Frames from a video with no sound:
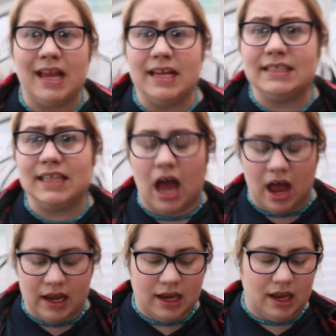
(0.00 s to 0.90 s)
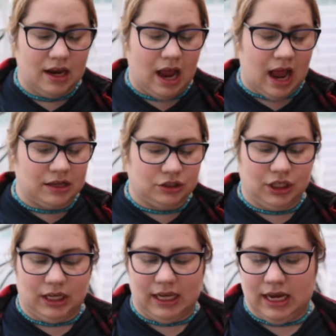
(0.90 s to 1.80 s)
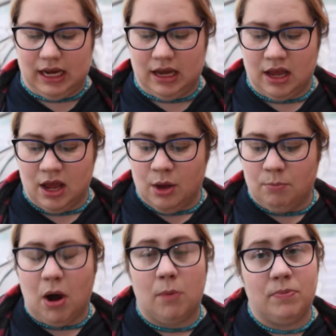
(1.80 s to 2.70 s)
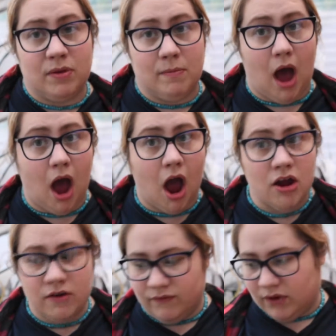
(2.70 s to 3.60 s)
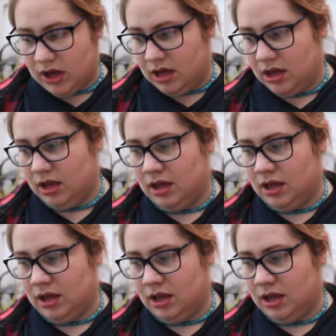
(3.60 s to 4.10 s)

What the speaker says: is I can actually pop them over